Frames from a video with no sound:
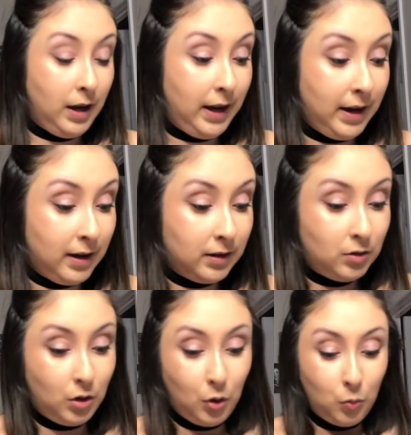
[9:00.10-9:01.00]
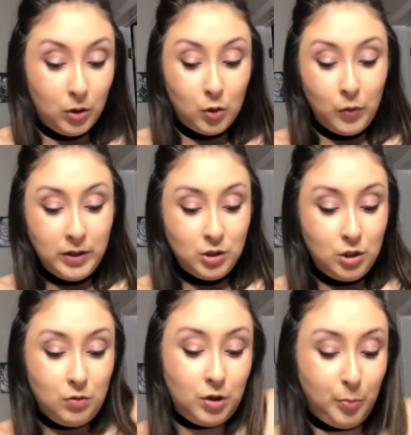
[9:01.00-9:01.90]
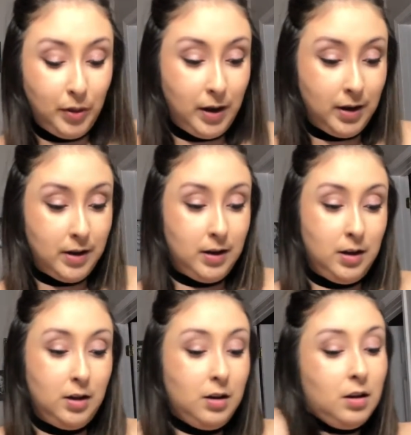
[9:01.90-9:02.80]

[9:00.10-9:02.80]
And we're going to apply,